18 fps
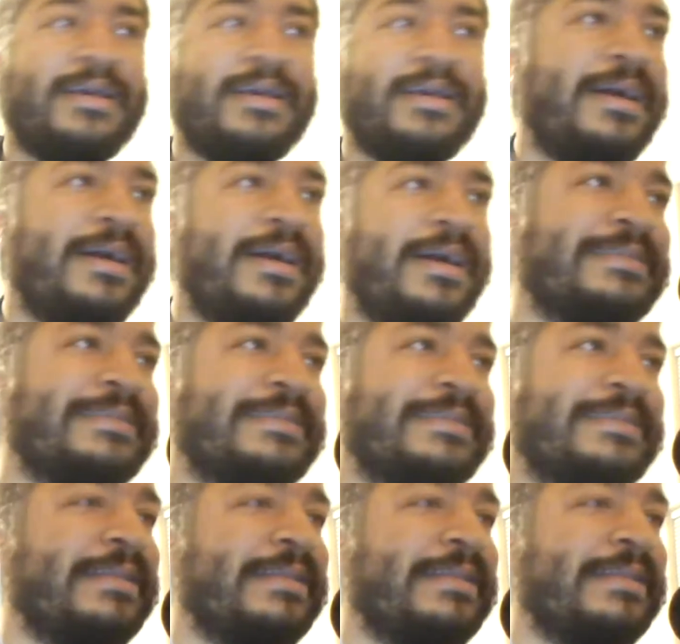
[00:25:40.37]
I
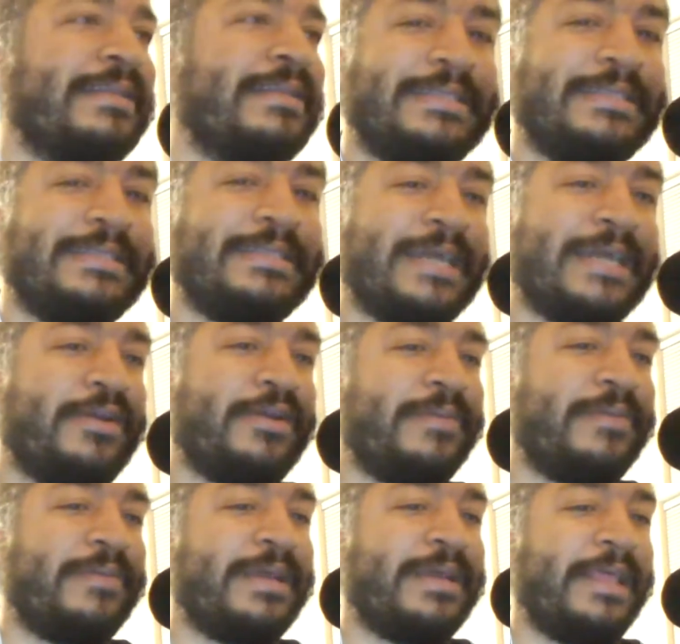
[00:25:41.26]
I doubt it,
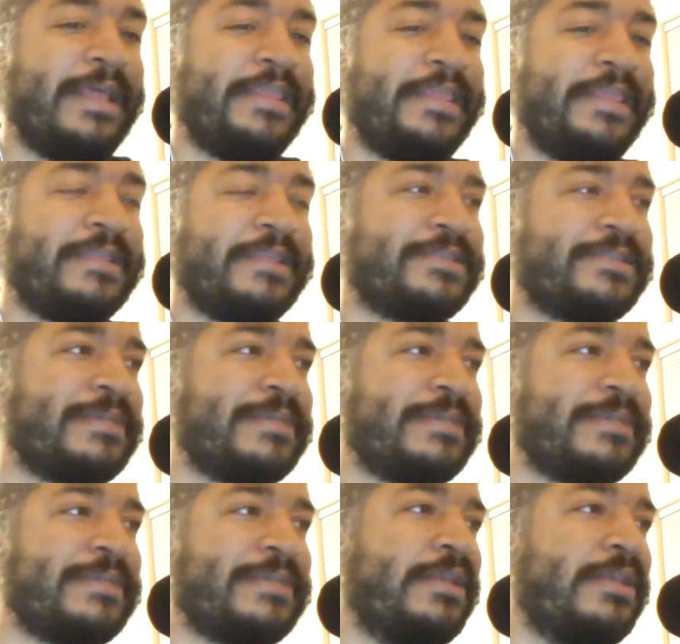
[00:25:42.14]
man. I think there's
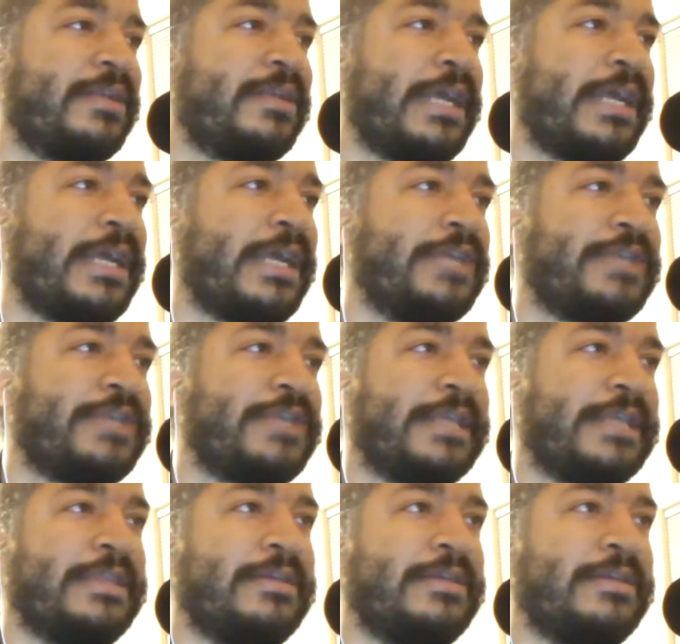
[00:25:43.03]
something in their contract
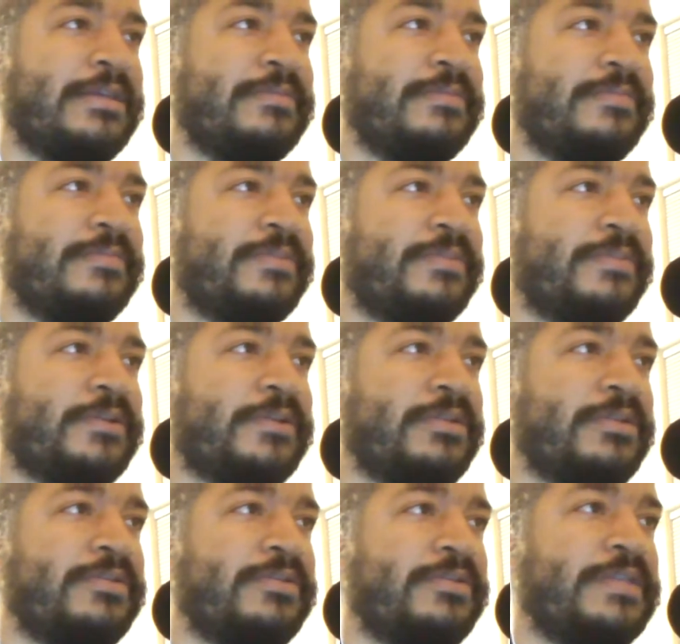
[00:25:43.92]
that
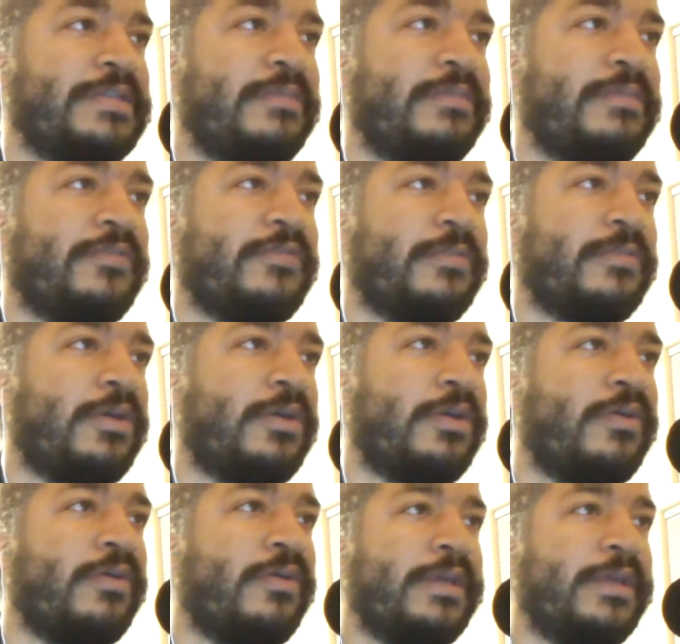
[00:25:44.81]
precludes them from
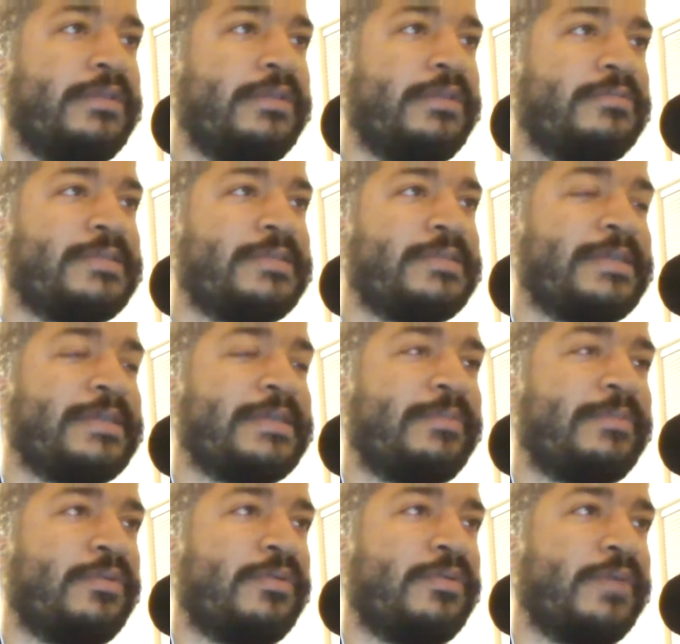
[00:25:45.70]
going
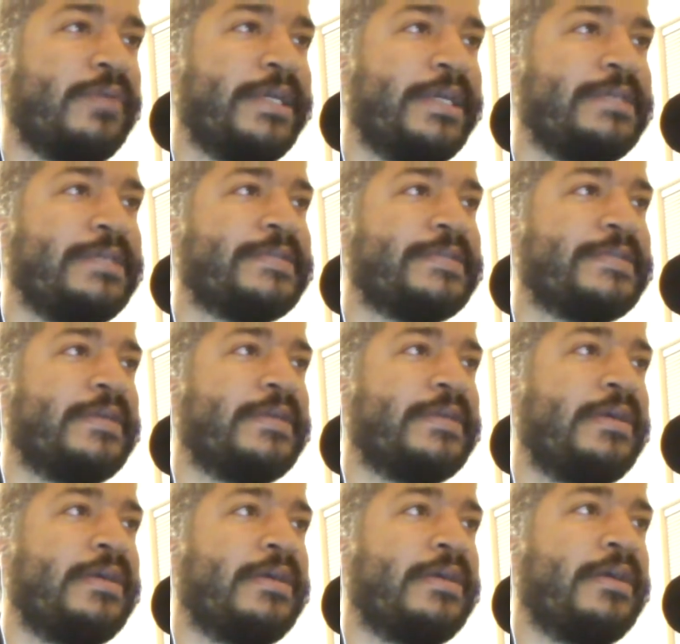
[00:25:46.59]
separate ways,
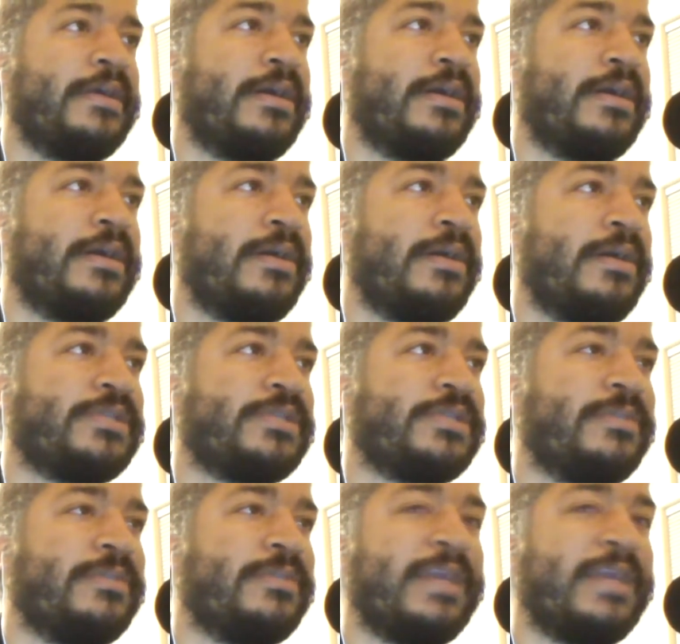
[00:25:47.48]

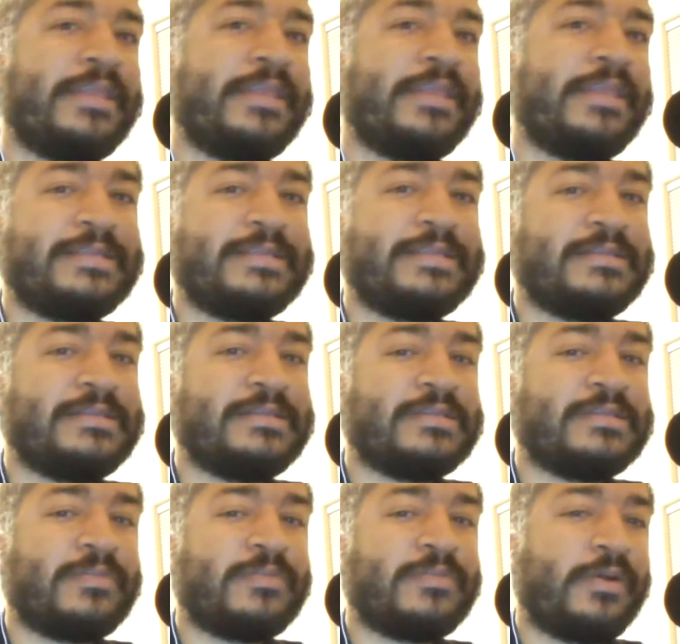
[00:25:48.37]
which to me I think is the
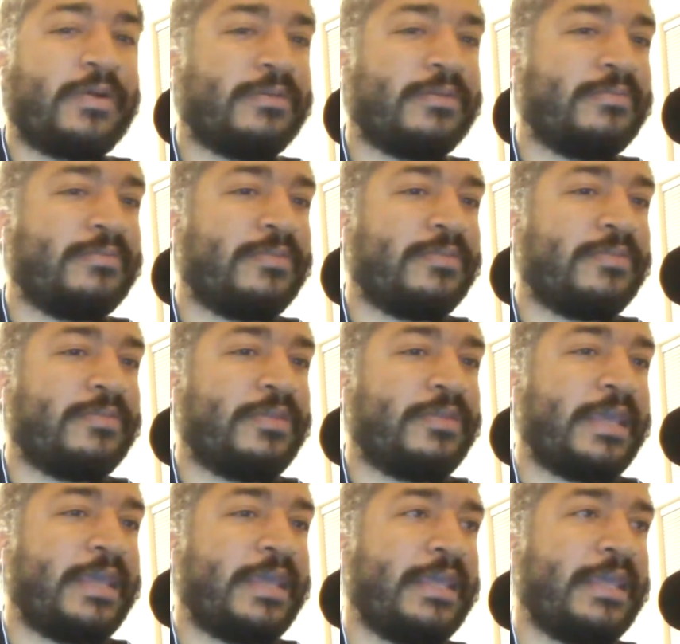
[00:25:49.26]
smart thing.